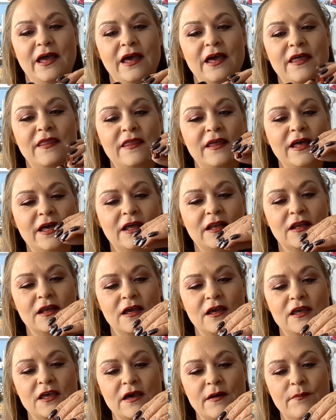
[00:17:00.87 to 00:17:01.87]
And then
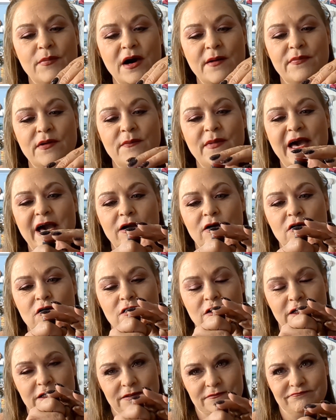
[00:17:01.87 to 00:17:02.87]
you pop it back
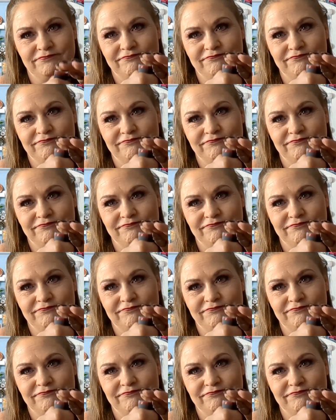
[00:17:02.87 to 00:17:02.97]
on.